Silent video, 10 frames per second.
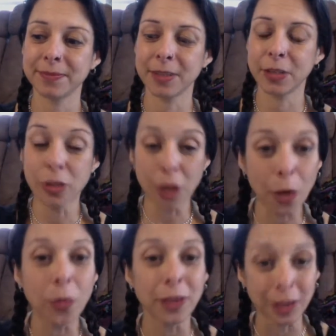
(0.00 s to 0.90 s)
to
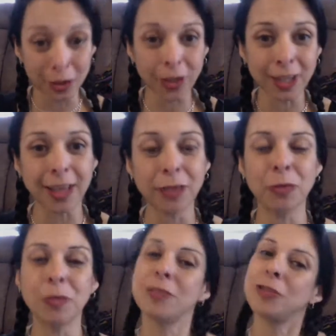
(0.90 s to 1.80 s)
know that you're going to get
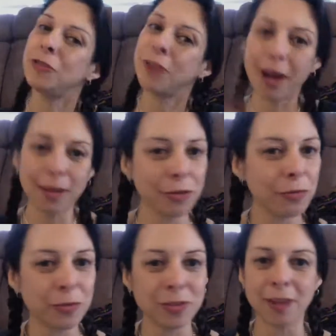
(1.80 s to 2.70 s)
through this. You've gotten
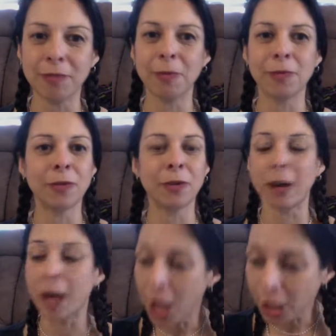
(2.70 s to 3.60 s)
through stuff
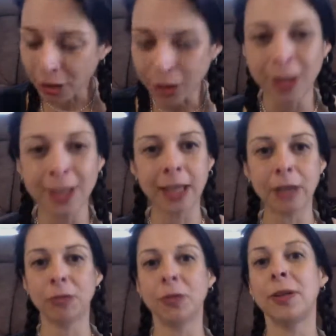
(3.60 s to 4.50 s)
before. You're going to
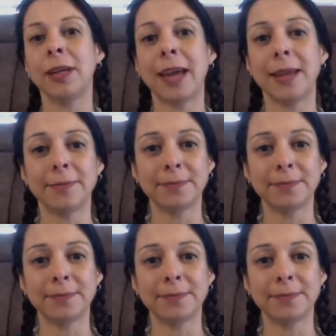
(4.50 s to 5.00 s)
get through it again.